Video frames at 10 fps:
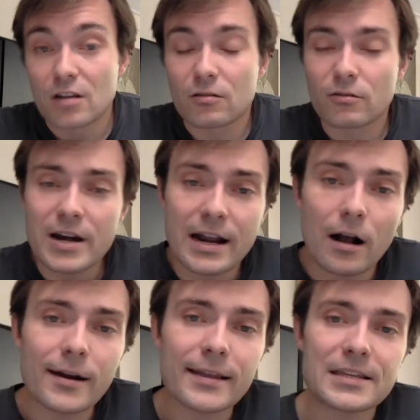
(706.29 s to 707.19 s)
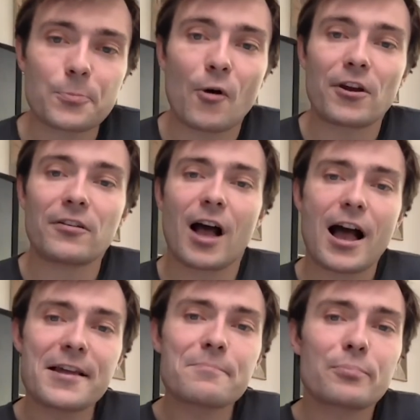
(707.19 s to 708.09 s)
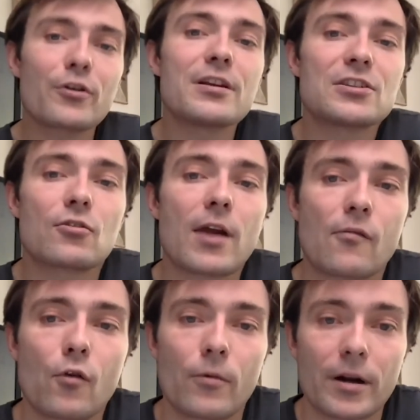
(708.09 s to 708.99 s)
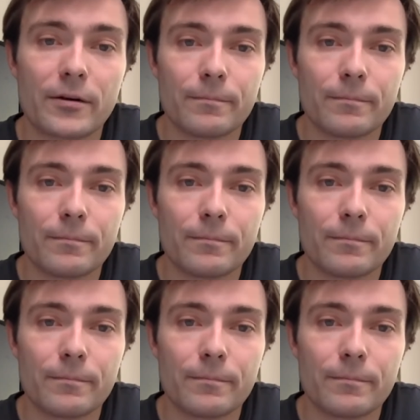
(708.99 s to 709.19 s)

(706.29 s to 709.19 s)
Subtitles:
Regarding this point, I'm pretty straightforward.